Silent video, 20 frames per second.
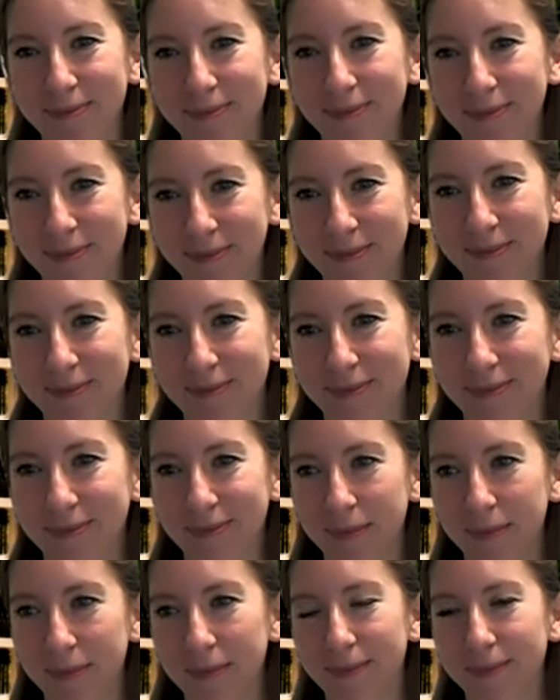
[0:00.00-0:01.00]

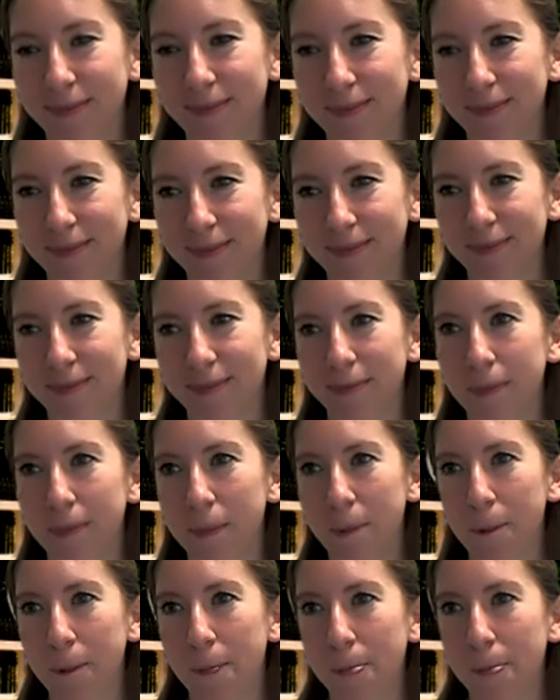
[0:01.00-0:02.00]

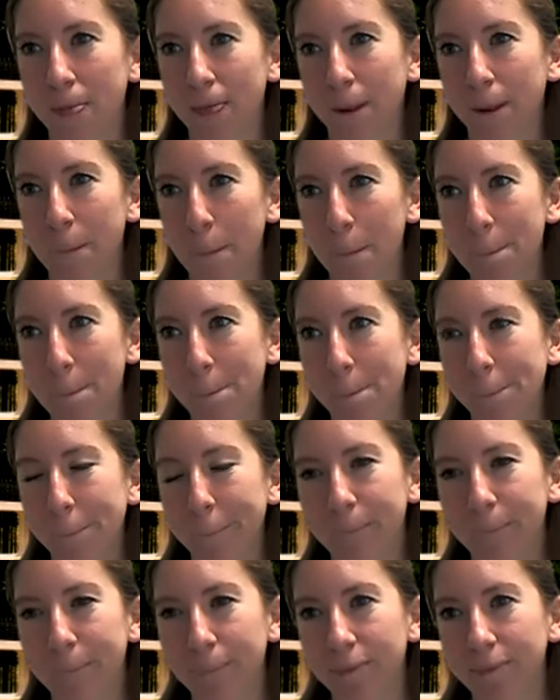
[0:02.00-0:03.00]

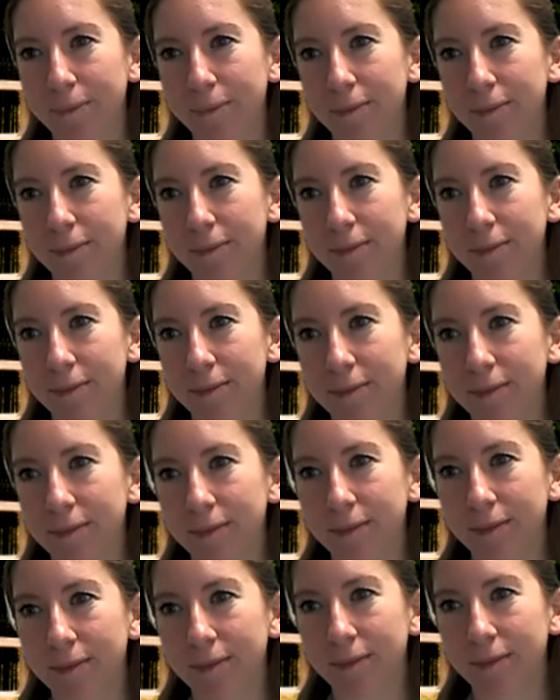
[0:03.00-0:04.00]

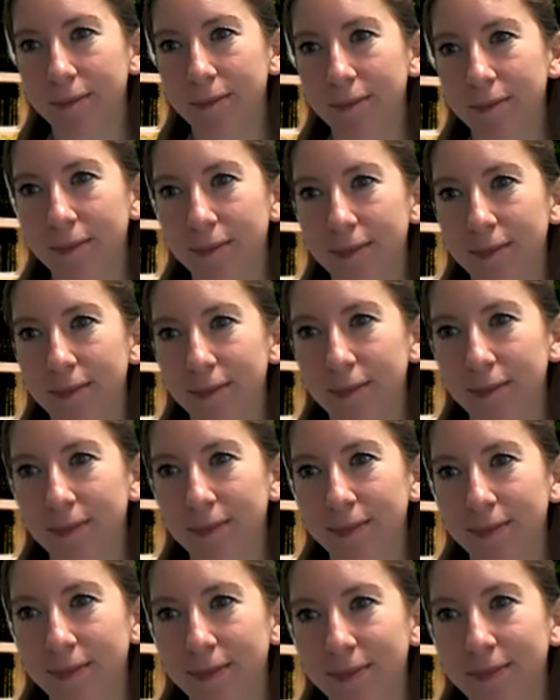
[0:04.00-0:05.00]

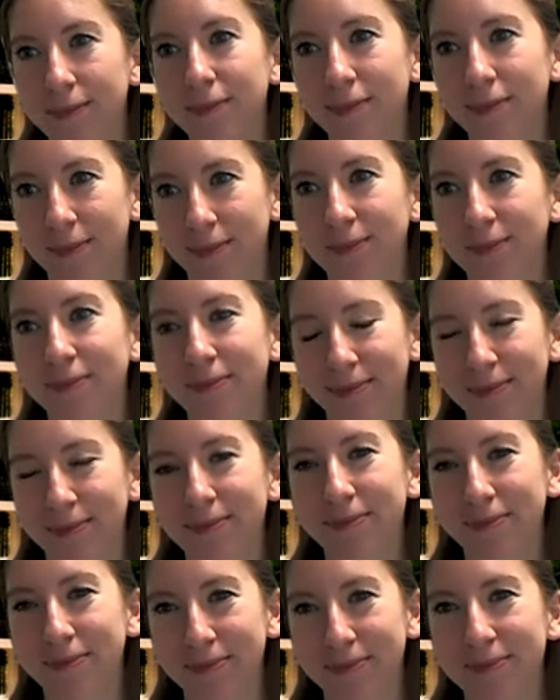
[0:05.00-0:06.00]

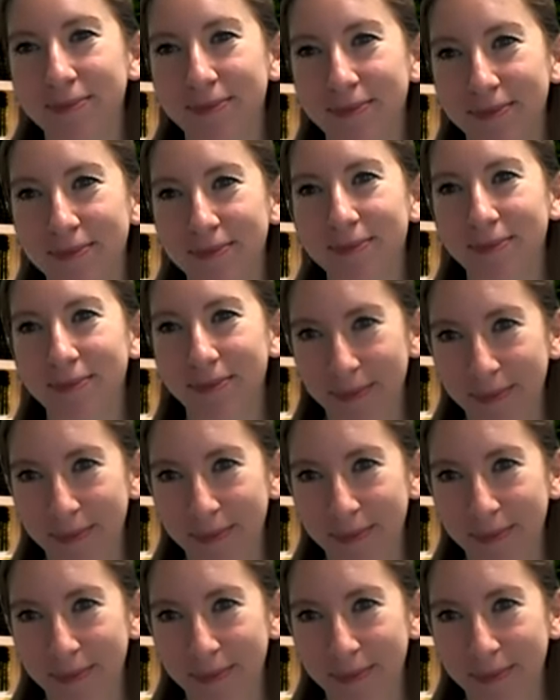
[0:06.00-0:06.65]
This person isn't speaking.